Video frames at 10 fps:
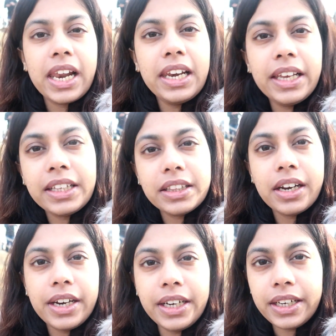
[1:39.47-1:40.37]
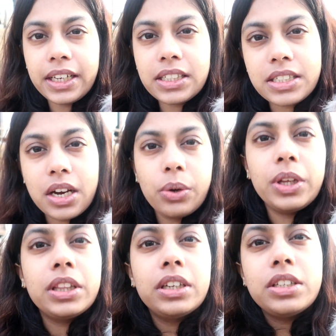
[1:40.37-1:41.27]
I'll link the details down
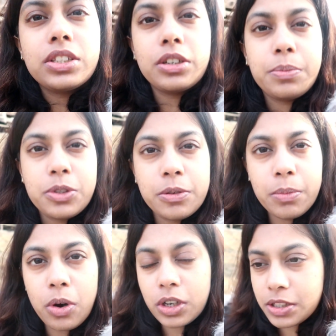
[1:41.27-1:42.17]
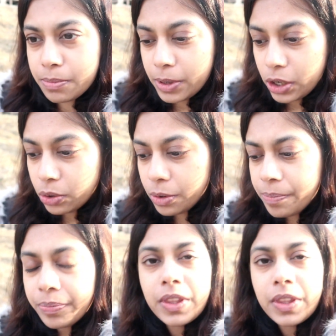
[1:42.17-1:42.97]
in the description box below.